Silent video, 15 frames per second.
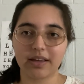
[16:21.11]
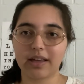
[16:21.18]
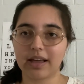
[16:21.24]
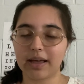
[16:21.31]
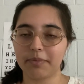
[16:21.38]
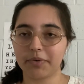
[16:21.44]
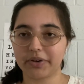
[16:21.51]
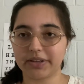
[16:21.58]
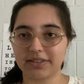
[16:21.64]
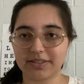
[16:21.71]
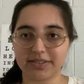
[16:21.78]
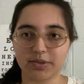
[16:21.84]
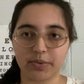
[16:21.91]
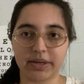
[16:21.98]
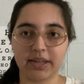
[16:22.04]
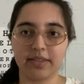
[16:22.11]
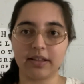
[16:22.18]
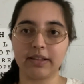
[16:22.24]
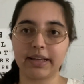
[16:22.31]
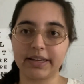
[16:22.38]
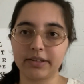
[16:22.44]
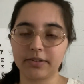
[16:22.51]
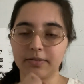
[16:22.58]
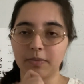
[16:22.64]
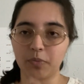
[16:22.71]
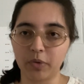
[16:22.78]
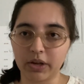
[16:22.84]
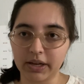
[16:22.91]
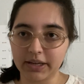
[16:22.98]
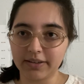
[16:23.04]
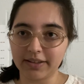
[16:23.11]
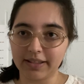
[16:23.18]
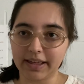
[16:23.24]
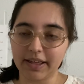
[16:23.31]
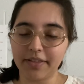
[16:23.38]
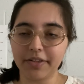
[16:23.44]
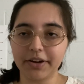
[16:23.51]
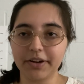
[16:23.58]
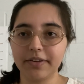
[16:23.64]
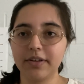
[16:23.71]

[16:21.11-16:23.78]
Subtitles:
I'm going to swing the light from one eye to the other,